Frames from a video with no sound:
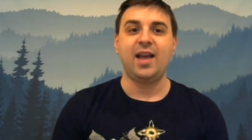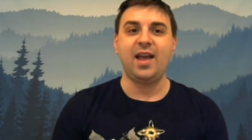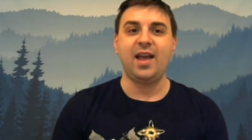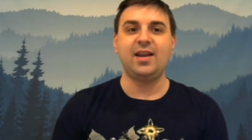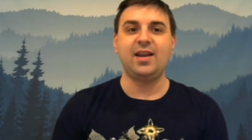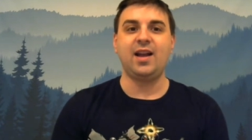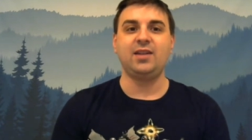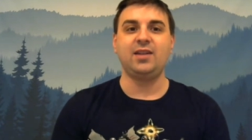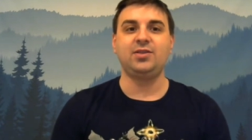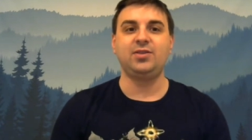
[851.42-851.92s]

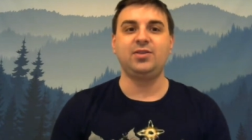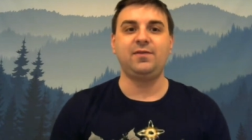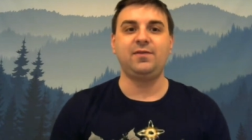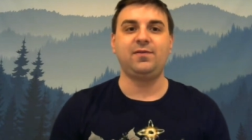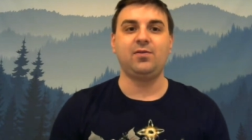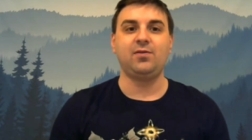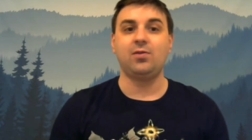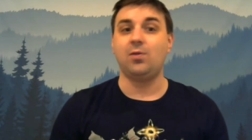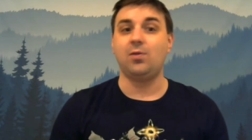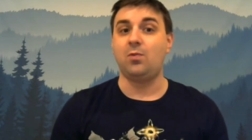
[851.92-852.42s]
and actually
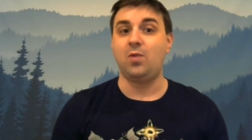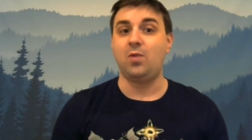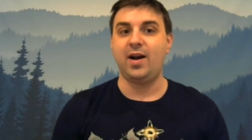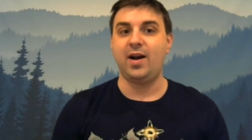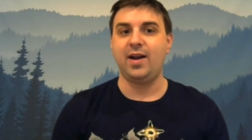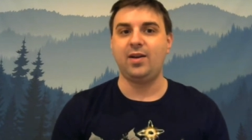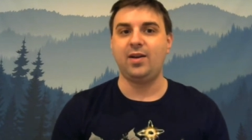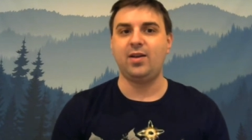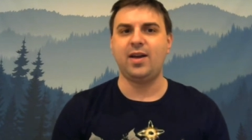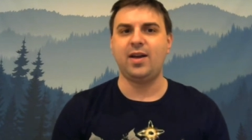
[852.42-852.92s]
for a
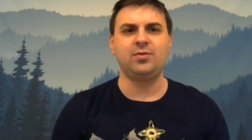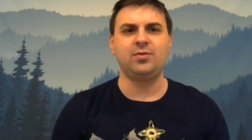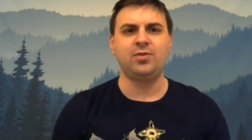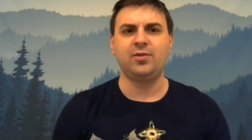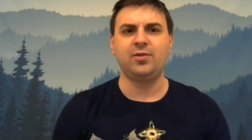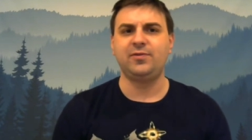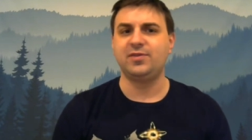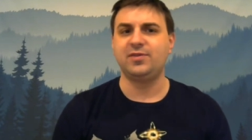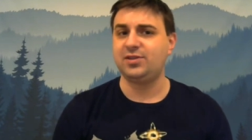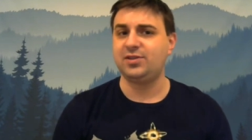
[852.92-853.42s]
while, I don't
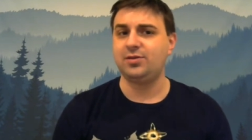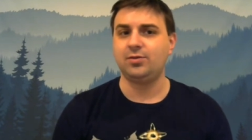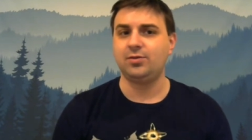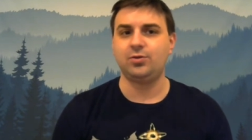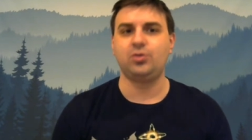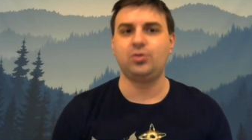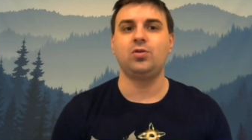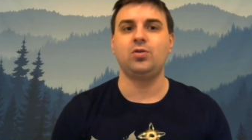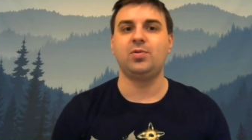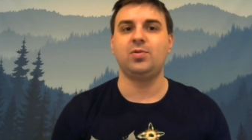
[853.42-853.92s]
know if it's still
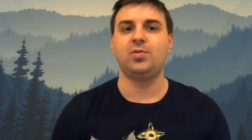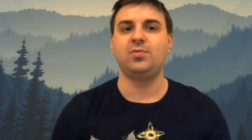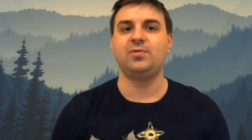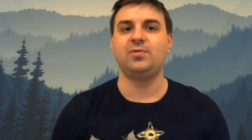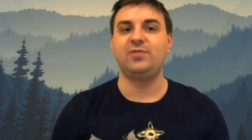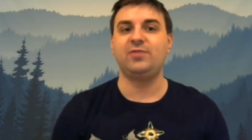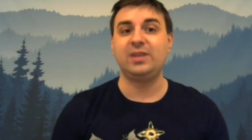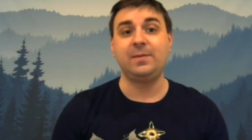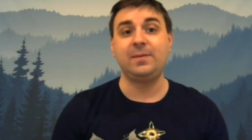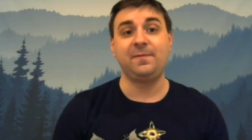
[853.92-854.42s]
true, but
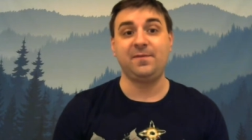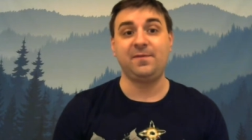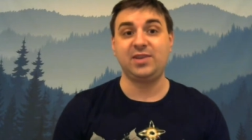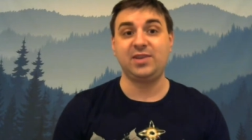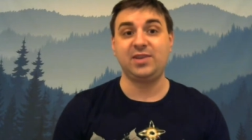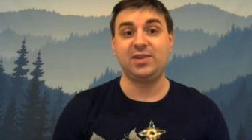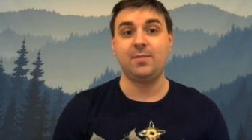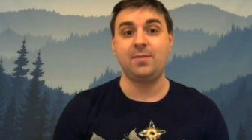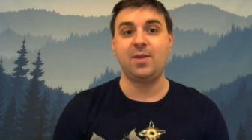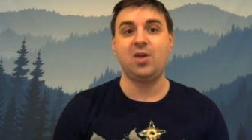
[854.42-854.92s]
when Venom
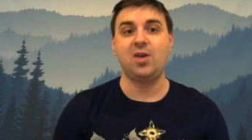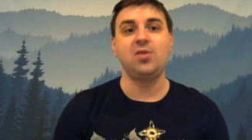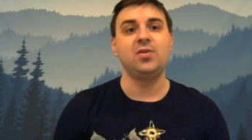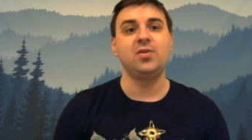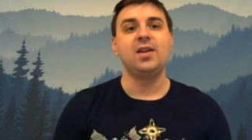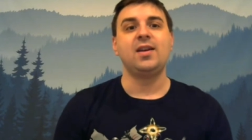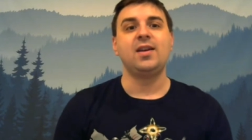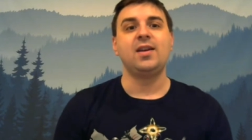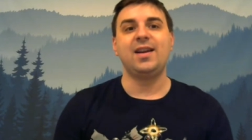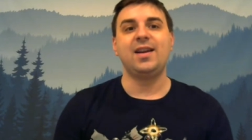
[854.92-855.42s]
first came out,
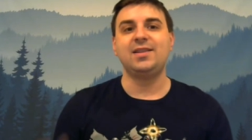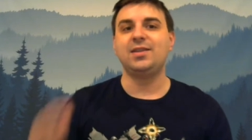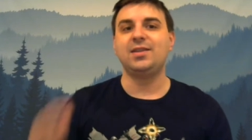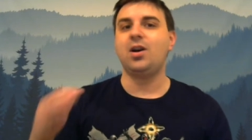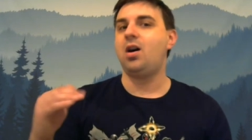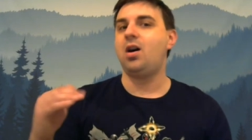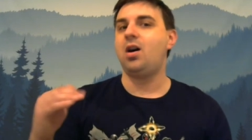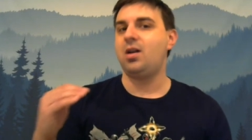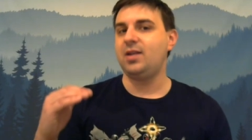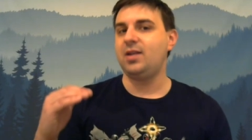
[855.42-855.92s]
its
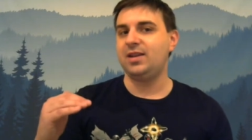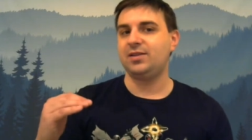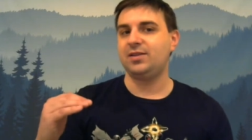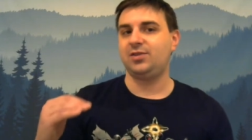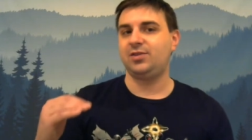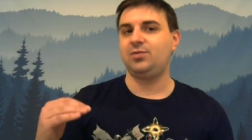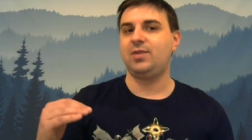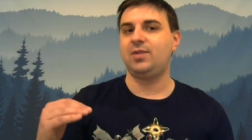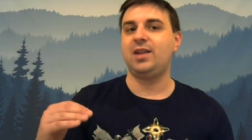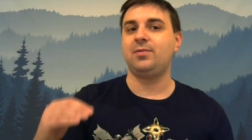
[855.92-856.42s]

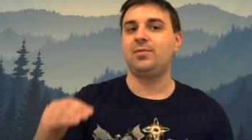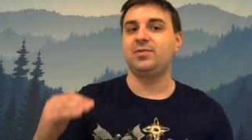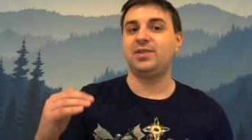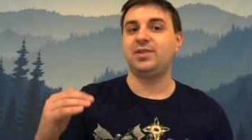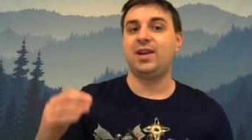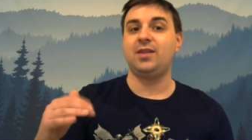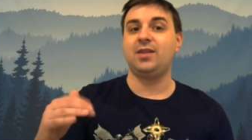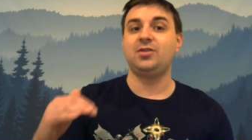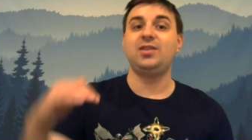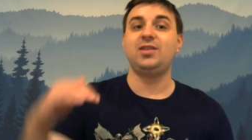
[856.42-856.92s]
audience rating was
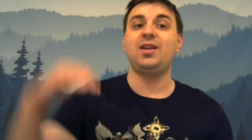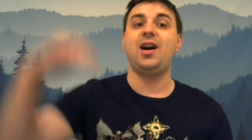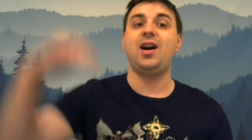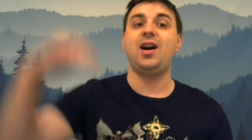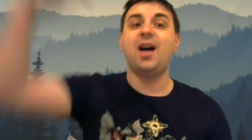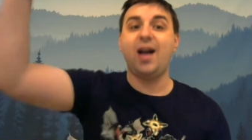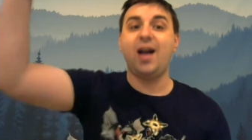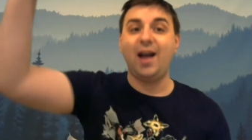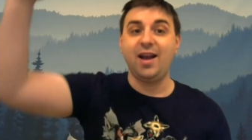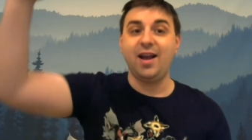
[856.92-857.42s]
actually
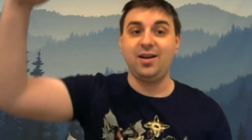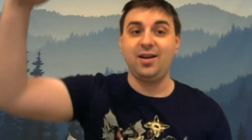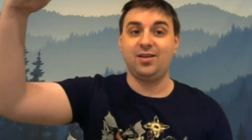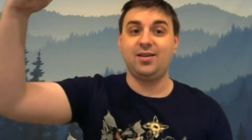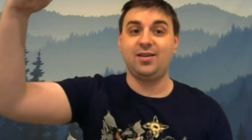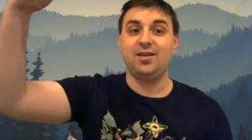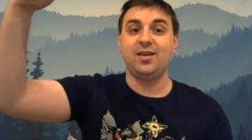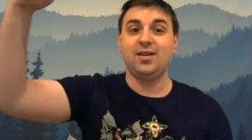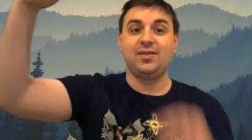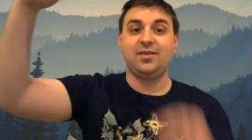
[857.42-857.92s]

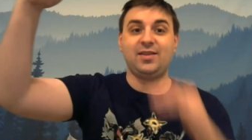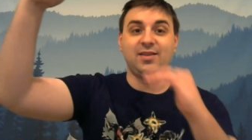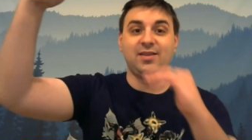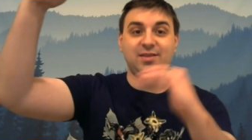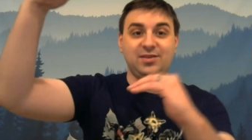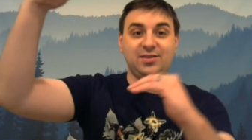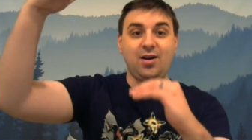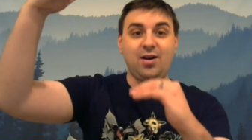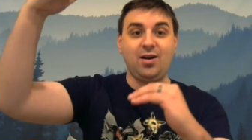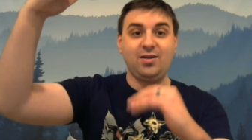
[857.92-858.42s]
higher than
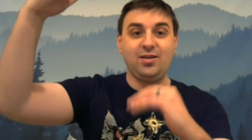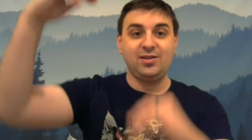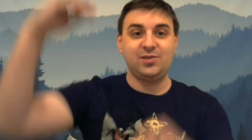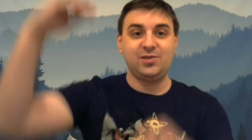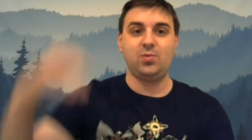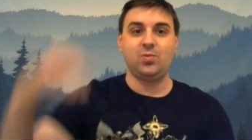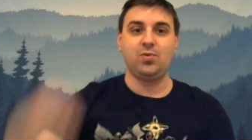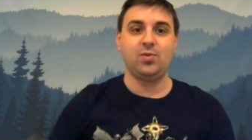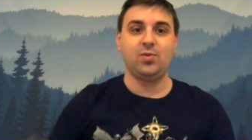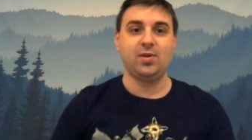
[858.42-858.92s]
A Star
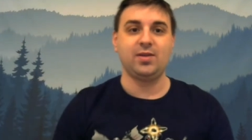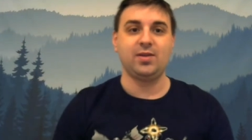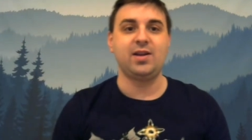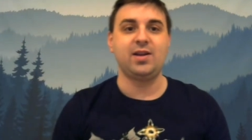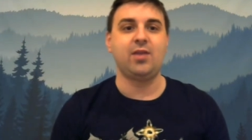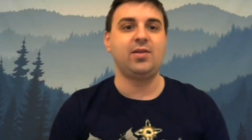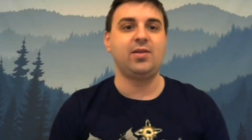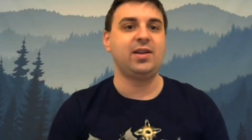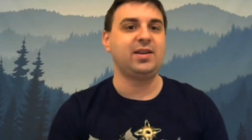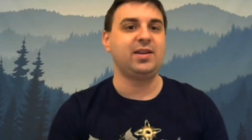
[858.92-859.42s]
is Born.
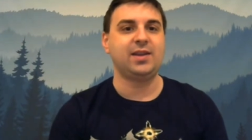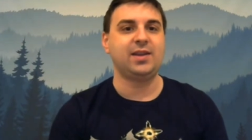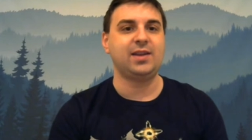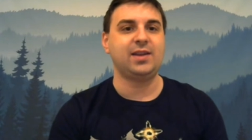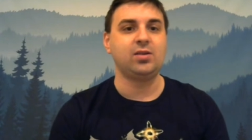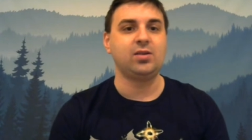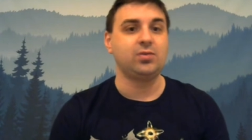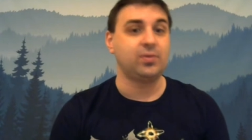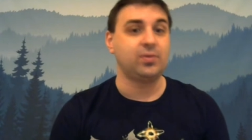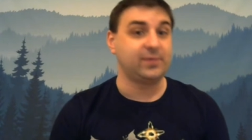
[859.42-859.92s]
Now, like I said,
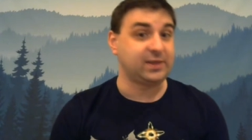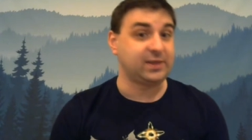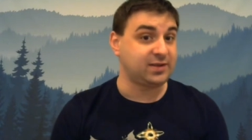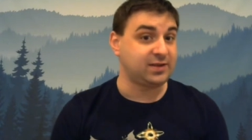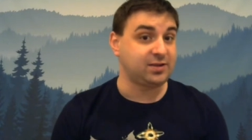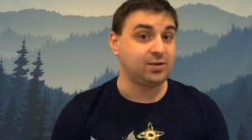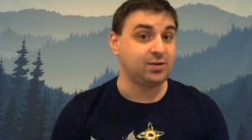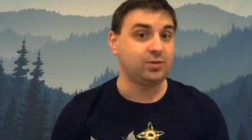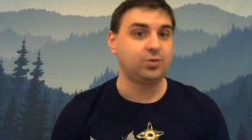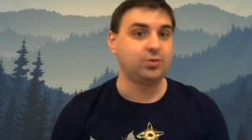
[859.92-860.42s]
I don't know if
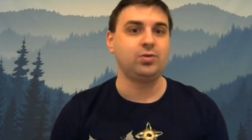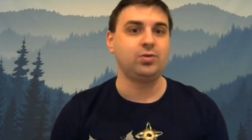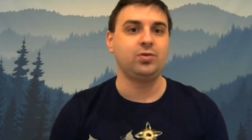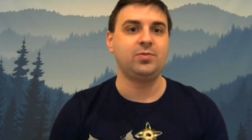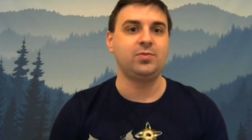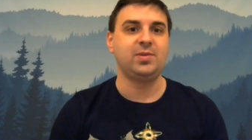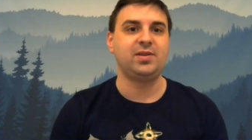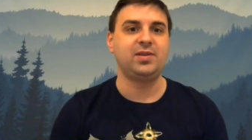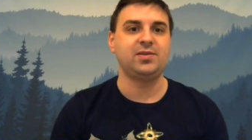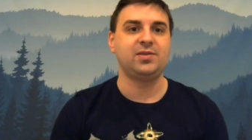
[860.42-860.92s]
that's still
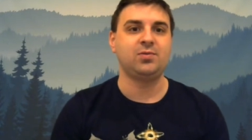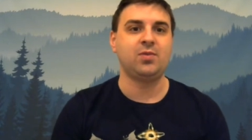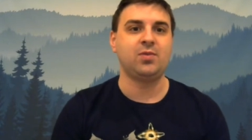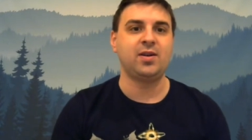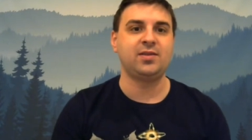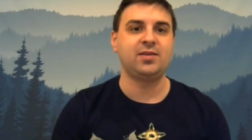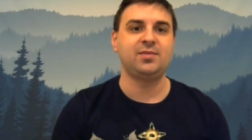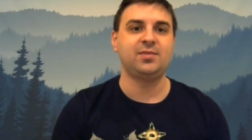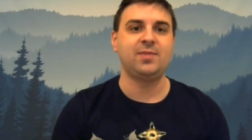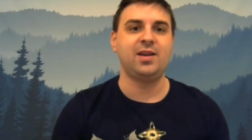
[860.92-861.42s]
true because
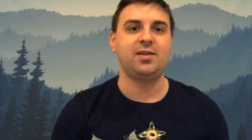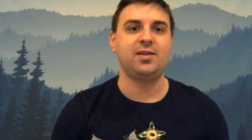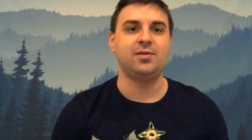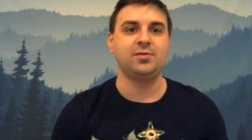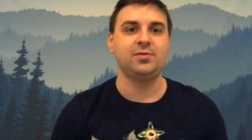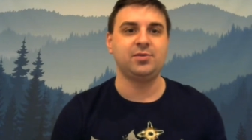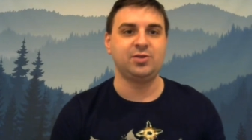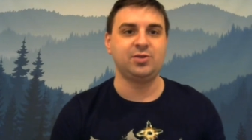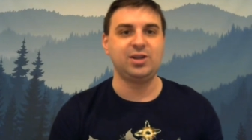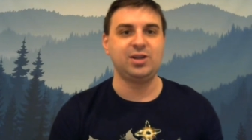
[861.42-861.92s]
Rotten
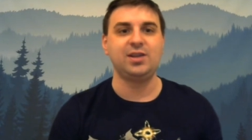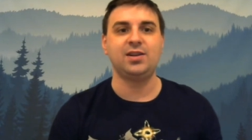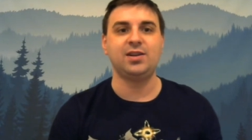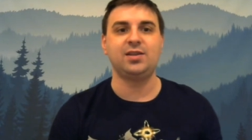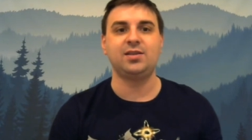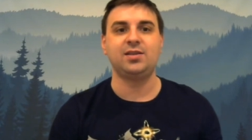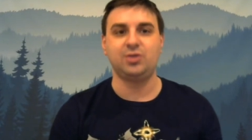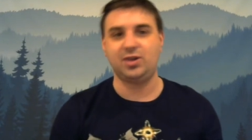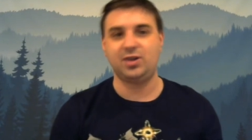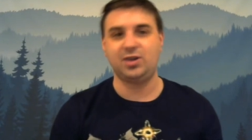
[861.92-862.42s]
Tomatoes
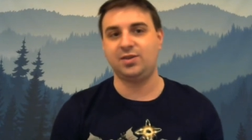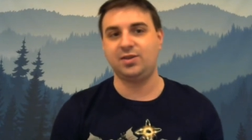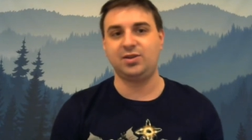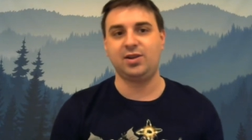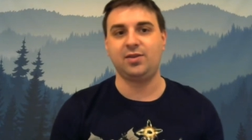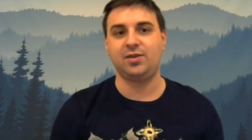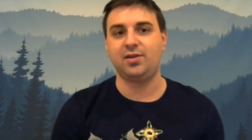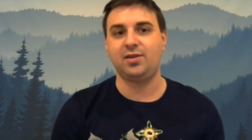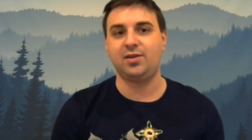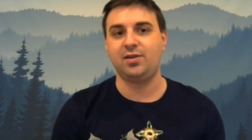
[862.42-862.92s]
cheated and changed
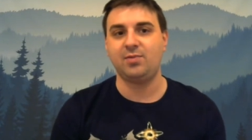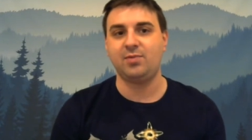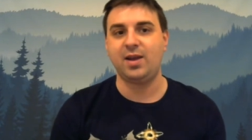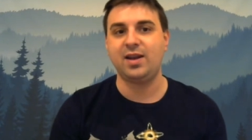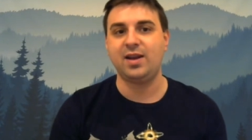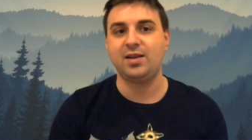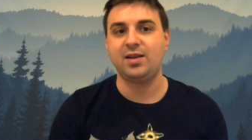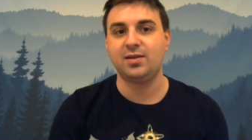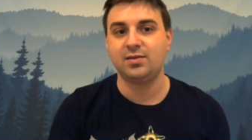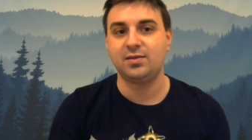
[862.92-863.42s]
how their
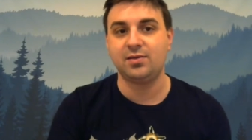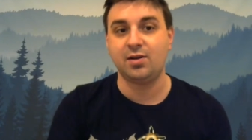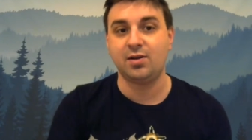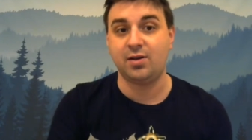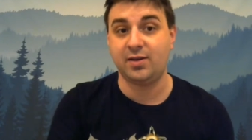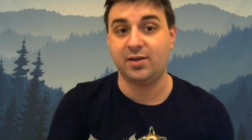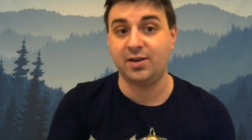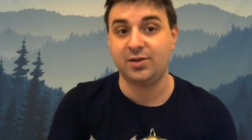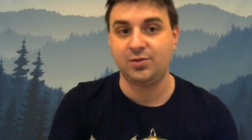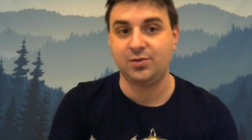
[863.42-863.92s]
rating, their
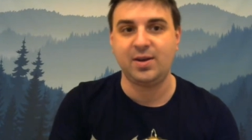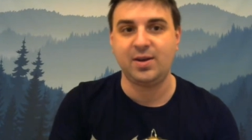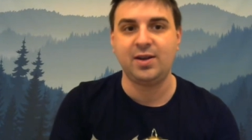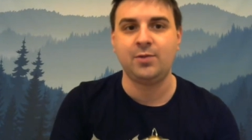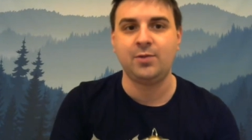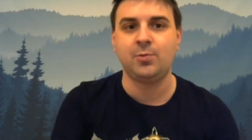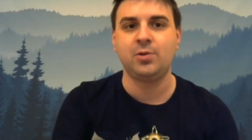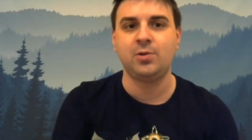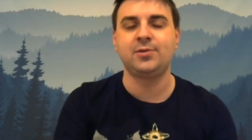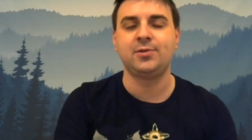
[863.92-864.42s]
audience
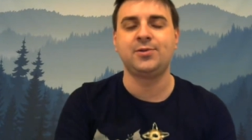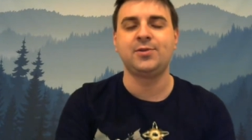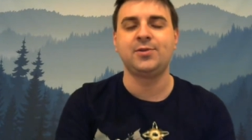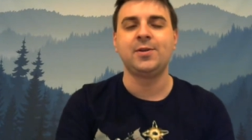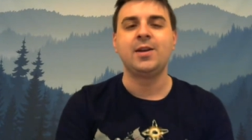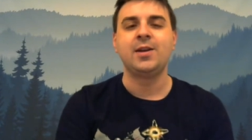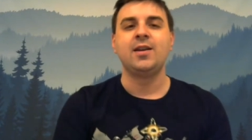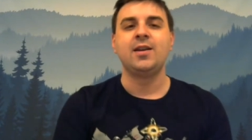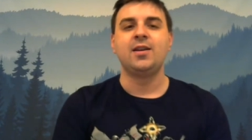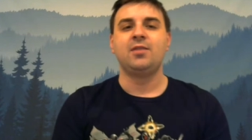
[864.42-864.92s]
rating works,
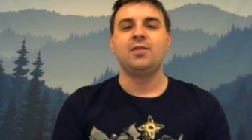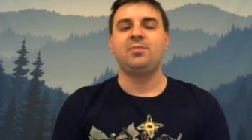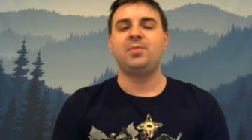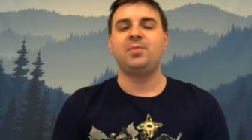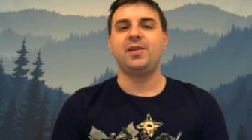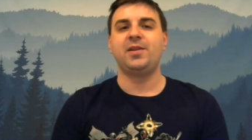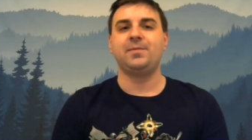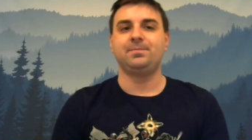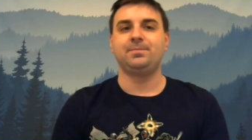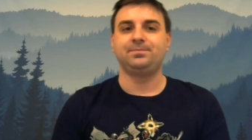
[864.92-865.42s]

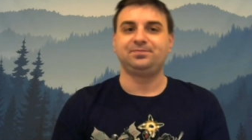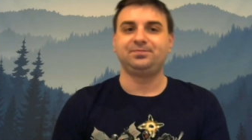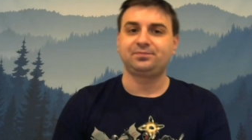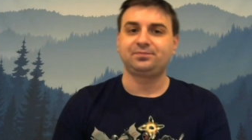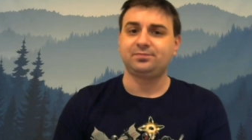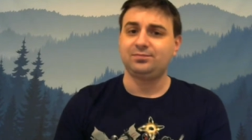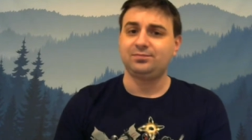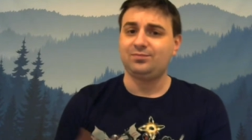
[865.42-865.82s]
but